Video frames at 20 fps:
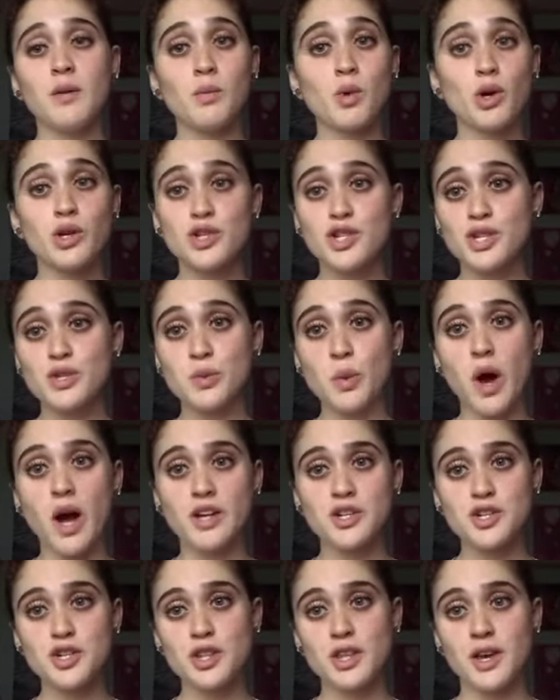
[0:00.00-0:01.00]
or just
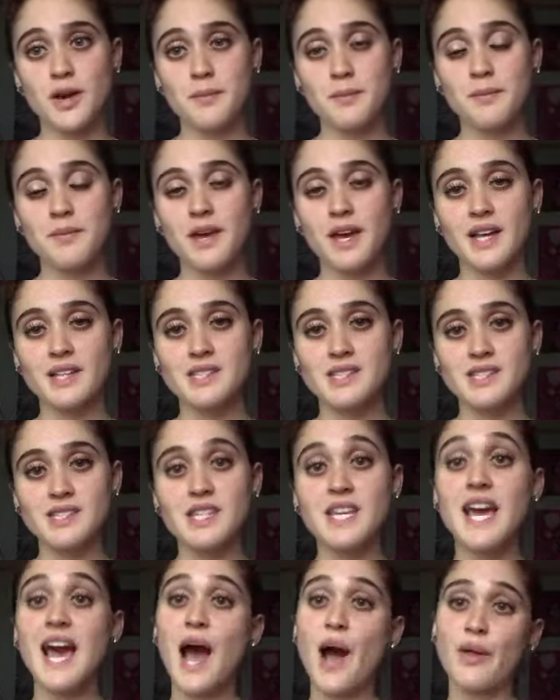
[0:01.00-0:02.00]
watch them and
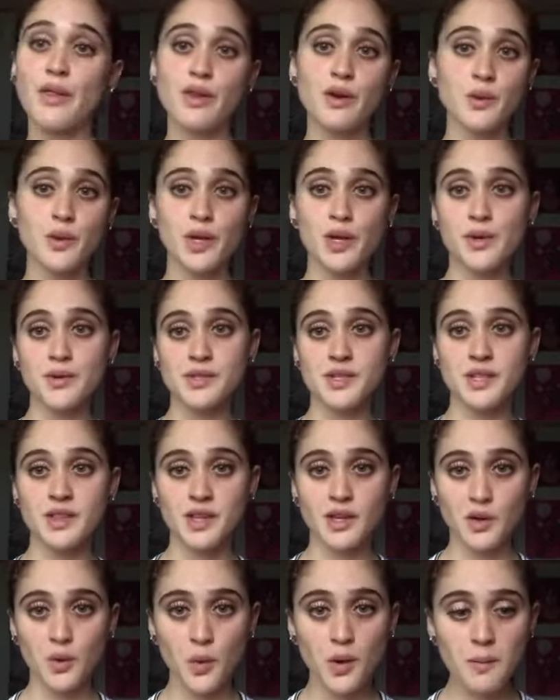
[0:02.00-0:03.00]
see how they were using
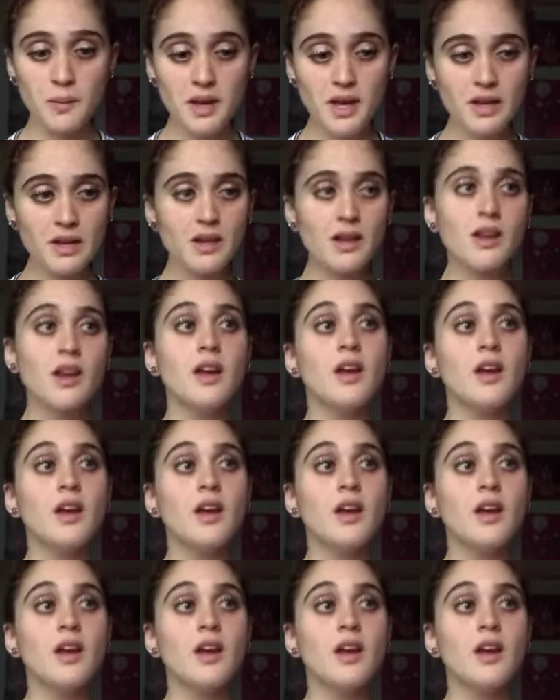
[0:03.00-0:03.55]
the equipment.